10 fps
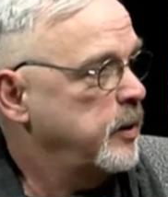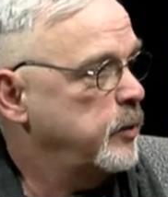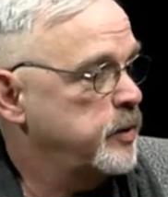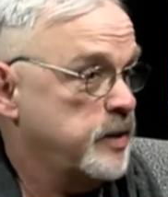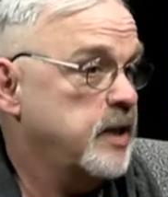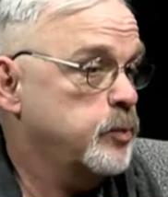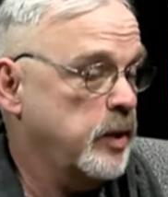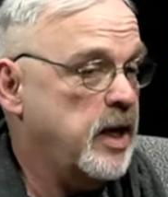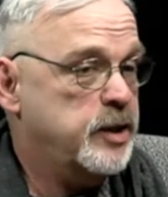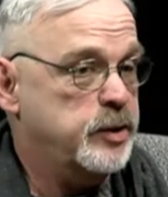And that's
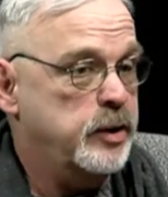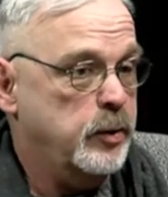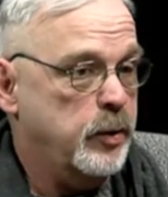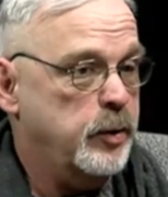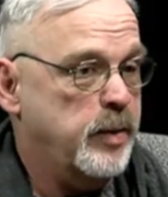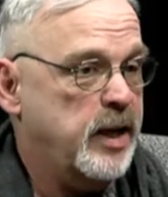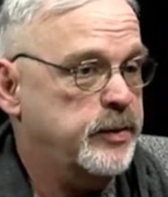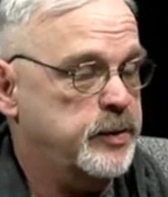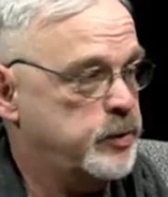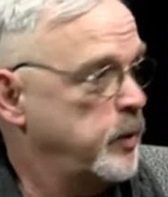when I actually learned
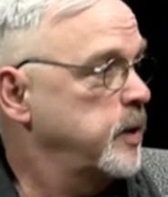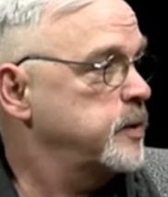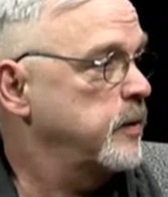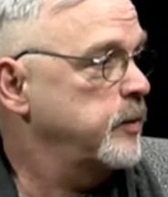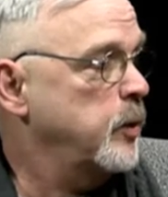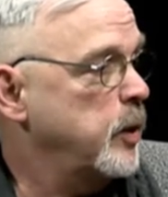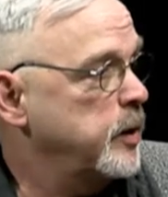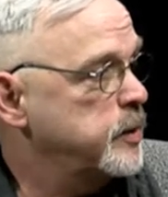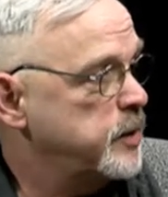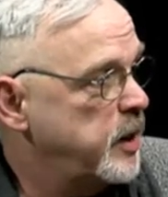about the strengths of the
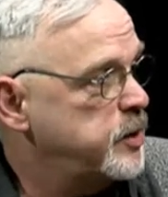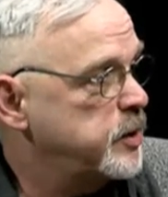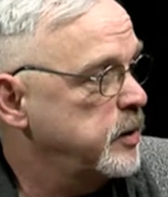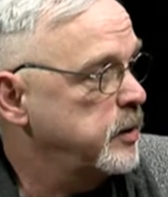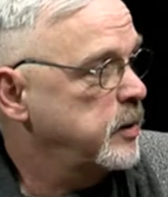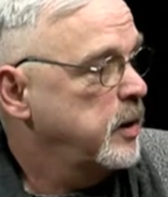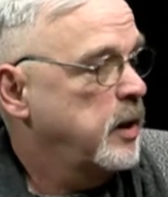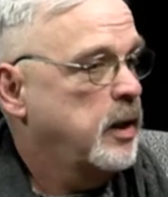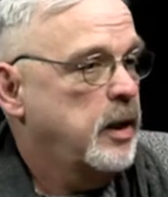organization.